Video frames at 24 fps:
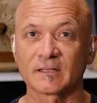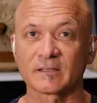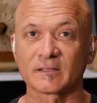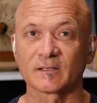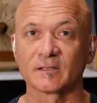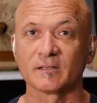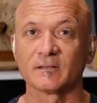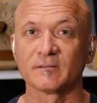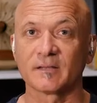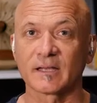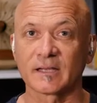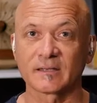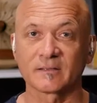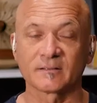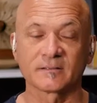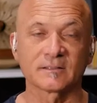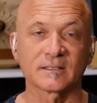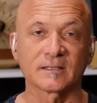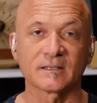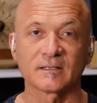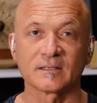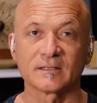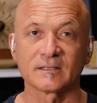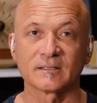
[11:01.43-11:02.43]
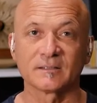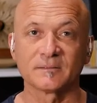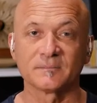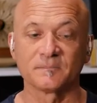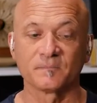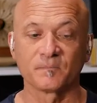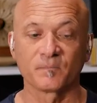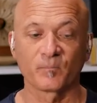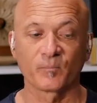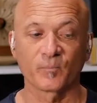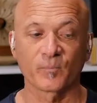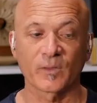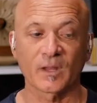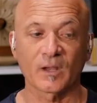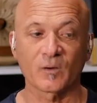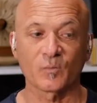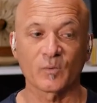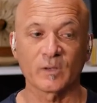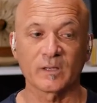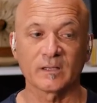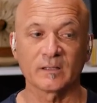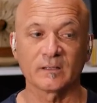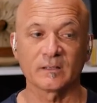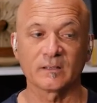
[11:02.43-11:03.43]
that that uh,
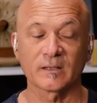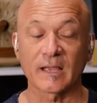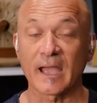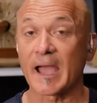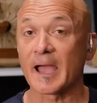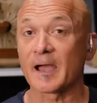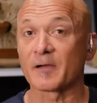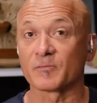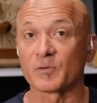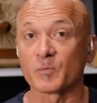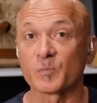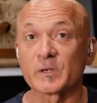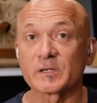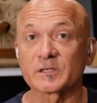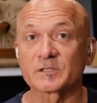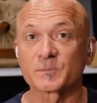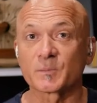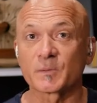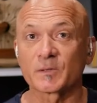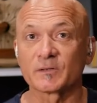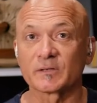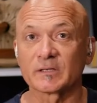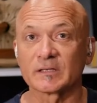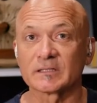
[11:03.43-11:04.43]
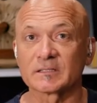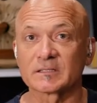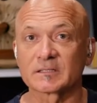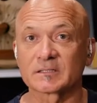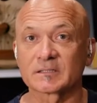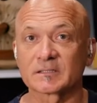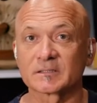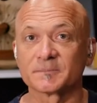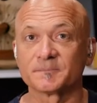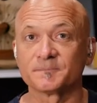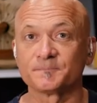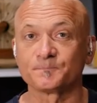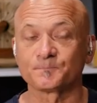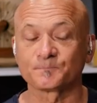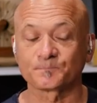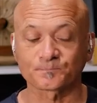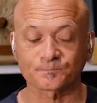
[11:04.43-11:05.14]
that we have that we experience.